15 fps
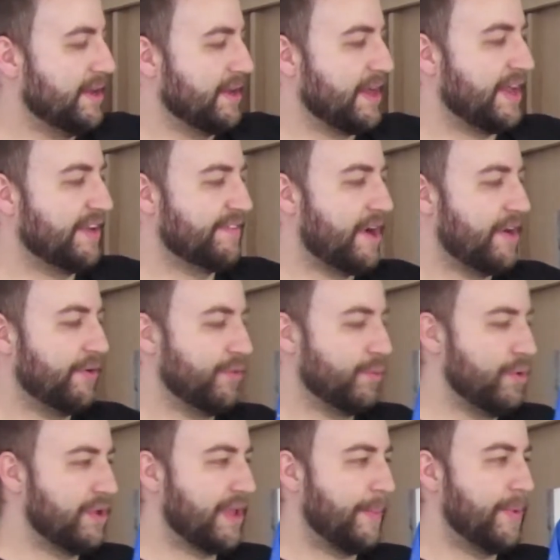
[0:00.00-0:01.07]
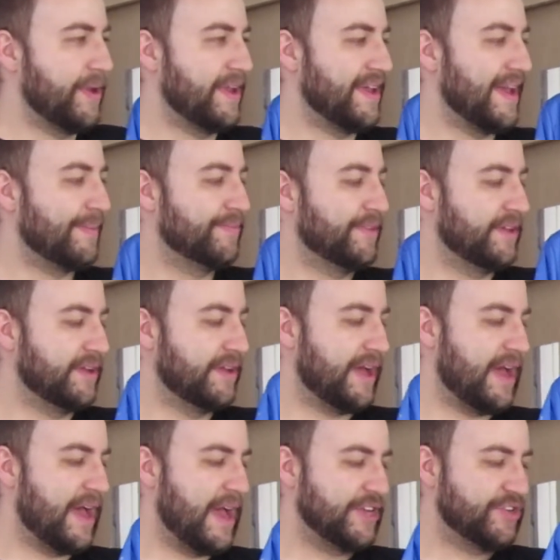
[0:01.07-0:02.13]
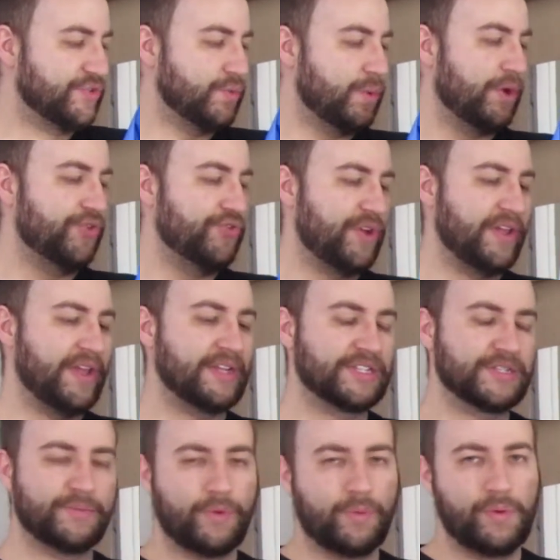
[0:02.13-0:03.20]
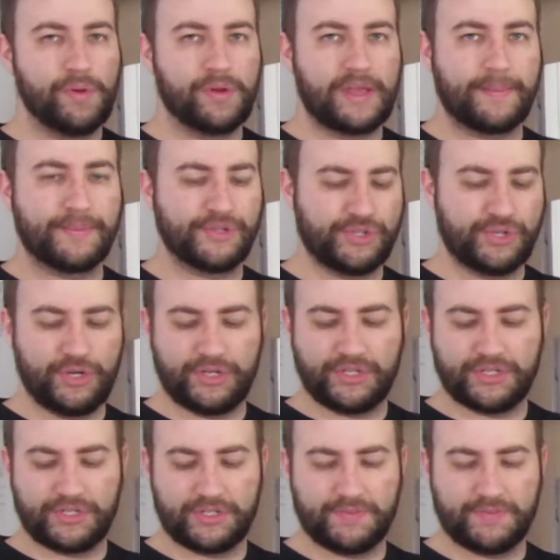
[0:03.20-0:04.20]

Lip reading: Cannavaro, the World Cup winning captain. I do want to try and get some more World Cup shirts,